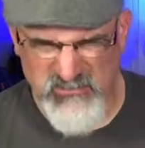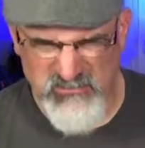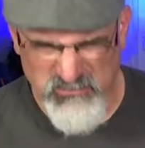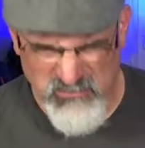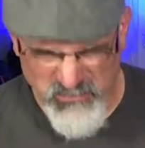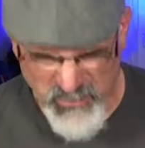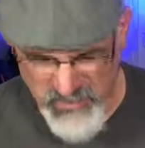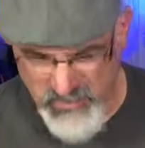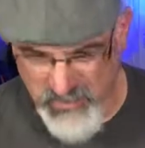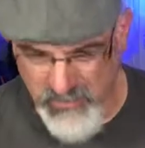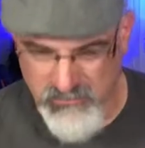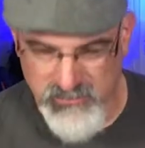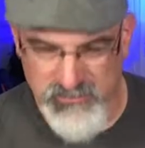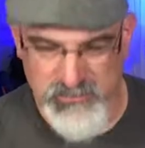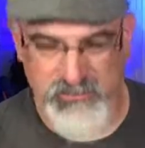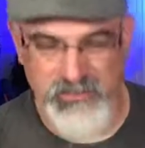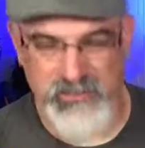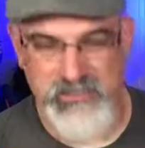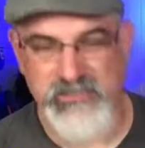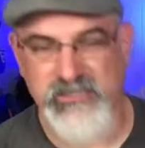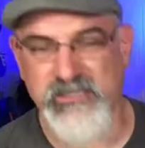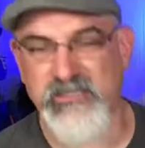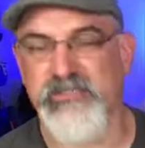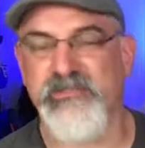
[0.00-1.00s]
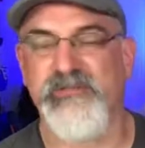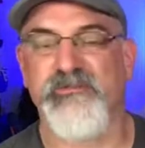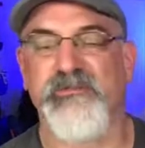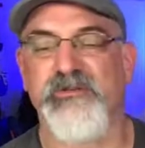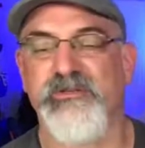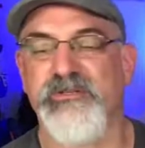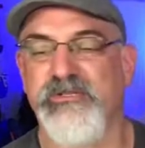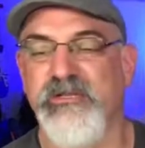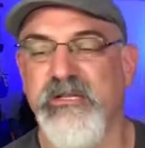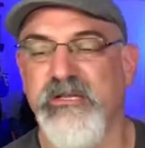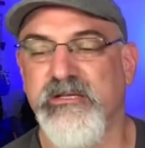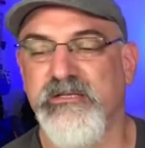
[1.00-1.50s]
Monday was my son's
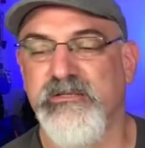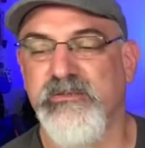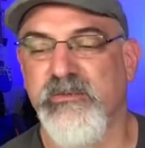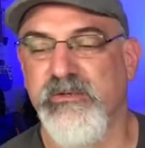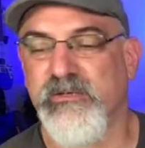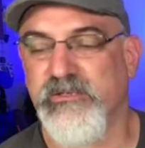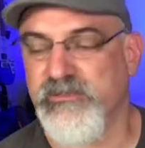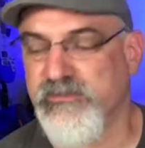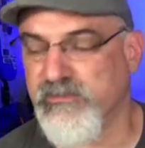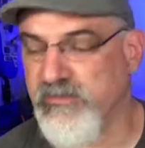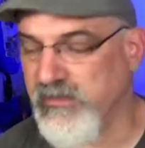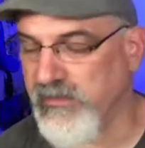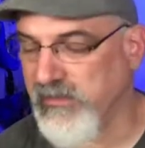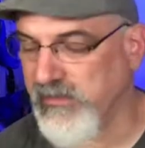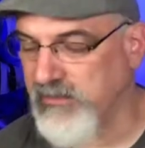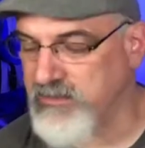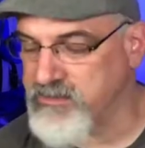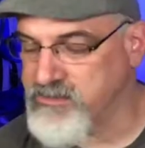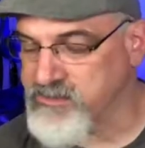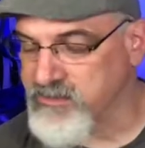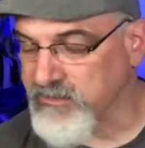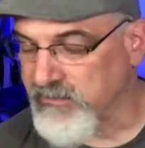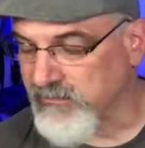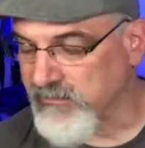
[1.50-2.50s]
first day as well as mine.